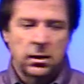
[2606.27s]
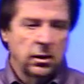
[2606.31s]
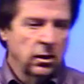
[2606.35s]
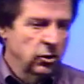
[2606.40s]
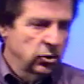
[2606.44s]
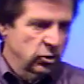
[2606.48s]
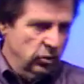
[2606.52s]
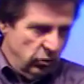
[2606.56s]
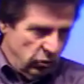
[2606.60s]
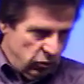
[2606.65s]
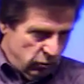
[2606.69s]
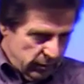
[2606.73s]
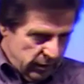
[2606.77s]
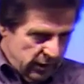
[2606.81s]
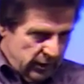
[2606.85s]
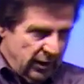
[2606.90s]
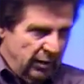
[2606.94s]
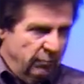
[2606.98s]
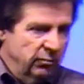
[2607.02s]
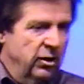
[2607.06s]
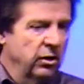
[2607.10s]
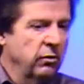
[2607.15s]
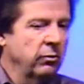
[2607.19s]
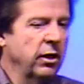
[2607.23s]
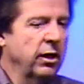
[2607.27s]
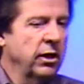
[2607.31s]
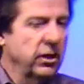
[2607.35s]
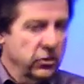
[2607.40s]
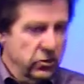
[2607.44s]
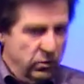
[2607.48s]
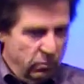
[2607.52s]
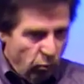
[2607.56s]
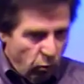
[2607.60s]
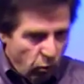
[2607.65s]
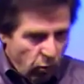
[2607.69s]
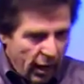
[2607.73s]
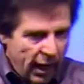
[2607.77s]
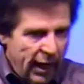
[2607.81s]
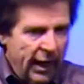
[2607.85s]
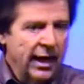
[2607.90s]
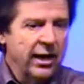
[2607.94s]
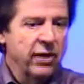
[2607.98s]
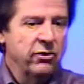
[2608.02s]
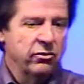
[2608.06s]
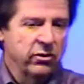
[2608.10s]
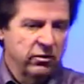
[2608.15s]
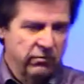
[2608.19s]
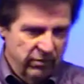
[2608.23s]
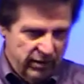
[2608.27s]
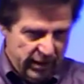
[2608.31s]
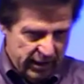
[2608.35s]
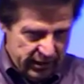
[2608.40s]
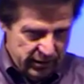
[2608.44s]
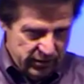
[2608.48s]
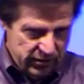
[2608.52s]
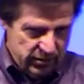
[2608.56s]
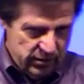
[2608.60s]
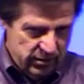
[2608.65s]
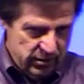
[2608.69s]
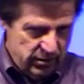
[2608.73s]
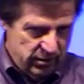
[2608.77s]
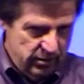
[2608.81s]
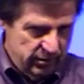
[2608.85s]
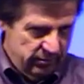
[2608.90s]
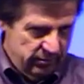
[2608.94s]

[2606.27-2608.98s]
Excuse me, I'm getting ready to get some wise advice.